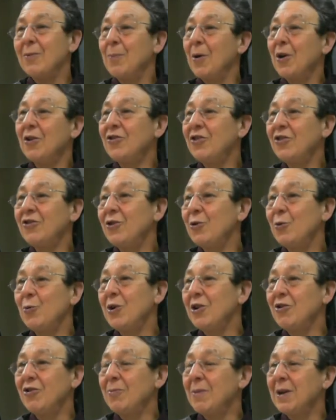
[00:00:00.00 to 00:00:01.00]
the bosses who
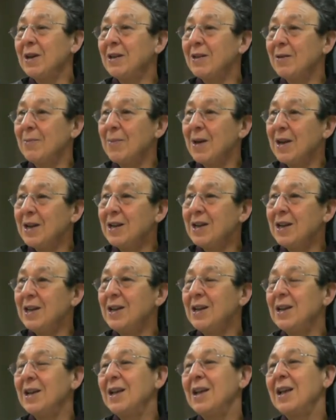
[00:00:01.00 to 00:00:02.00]
want to make the money.